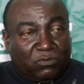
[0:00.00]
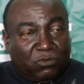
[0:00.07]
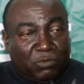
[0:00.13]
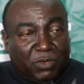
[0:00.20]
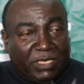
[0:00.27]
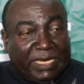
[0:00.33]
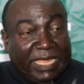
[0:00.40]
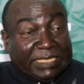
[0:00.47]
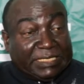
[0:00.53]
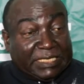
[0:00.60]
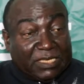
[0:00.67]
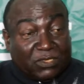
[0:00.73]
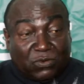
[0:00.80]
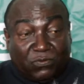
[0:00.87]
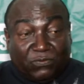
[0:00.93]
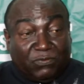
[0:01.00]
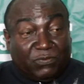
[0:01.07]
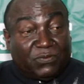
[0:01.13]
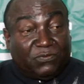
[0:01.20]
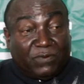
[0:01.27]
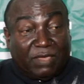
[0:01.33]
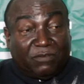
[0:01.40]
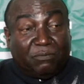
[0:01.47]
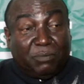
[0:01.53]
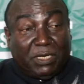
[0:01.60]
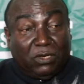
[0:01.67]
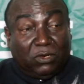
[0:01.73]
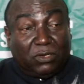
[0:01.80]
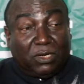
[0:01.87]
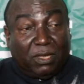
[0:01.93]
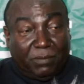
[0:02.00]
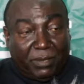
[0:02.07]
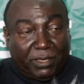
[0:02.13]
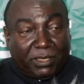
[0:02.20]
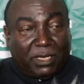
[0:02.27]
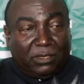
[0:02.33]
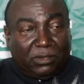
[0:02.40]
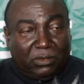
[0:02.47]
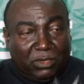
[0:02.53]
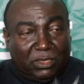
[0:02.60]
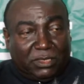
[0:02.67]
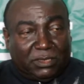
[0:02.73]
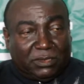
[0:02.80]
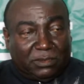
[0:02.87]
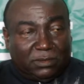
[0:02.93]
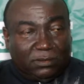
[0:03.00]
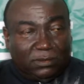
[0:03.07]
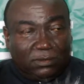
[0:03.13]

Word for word: will be in excess of 55 million American dollars.